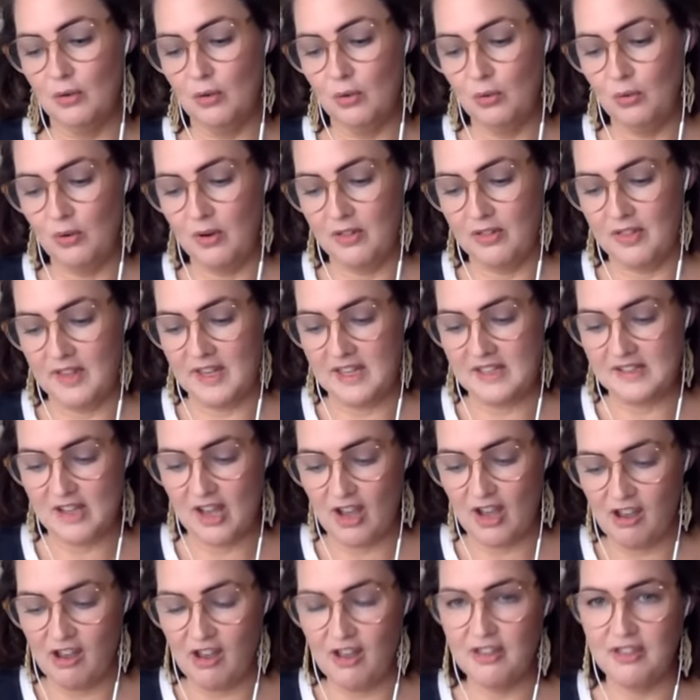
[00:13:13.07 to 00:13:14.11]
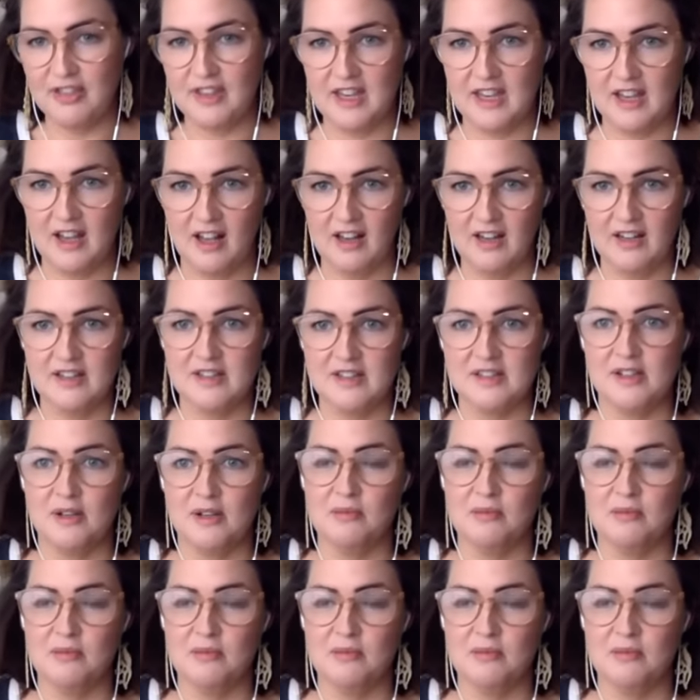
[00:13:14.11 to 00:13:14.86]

all of these earthy colors.